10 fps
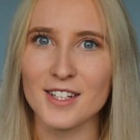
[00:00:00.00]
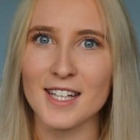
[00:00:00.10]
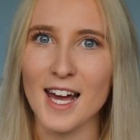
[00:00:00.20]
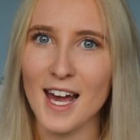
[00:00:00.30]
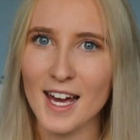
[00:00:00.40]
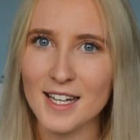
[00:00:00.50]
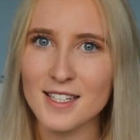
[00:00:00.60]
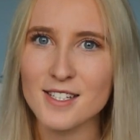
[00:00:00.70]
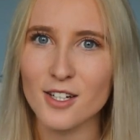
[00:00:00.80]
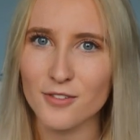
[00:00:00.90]
the
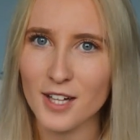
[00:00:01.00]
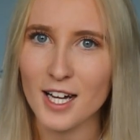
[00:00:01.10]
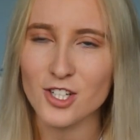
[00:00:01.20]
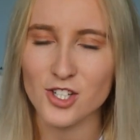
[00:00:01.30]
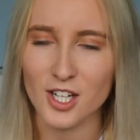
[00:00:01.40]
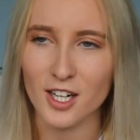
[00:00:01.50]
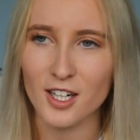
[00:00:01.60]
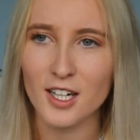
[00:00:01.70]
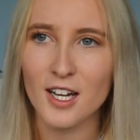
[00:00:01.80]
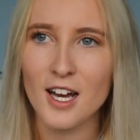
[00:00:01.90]
end of last
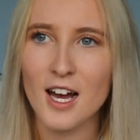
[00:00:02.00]
year,